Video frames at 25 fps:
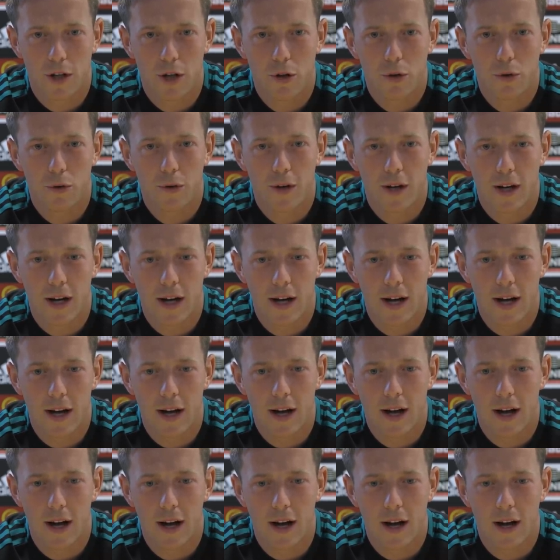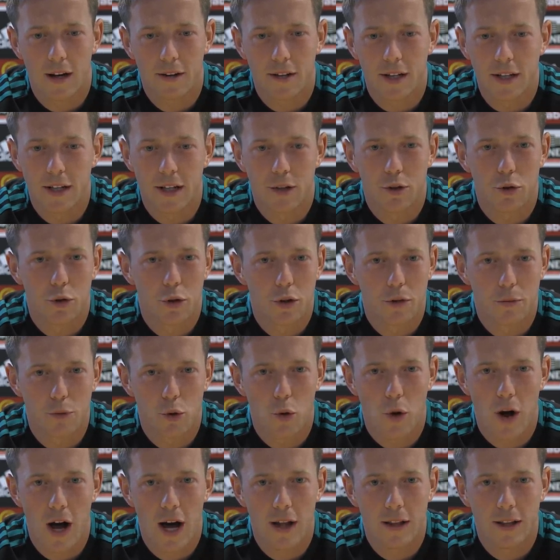now, I think the two of them
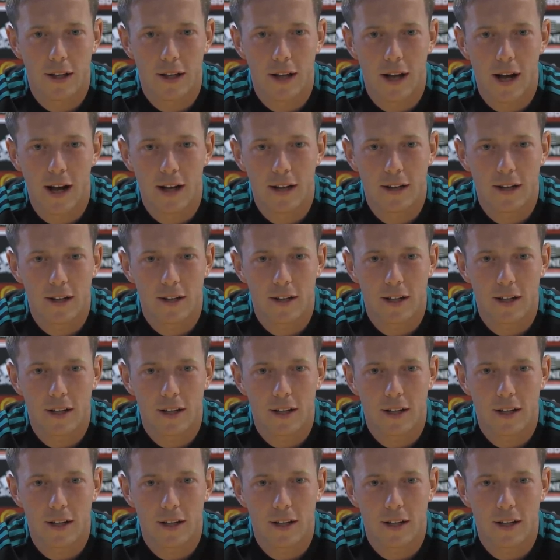go hand in hand.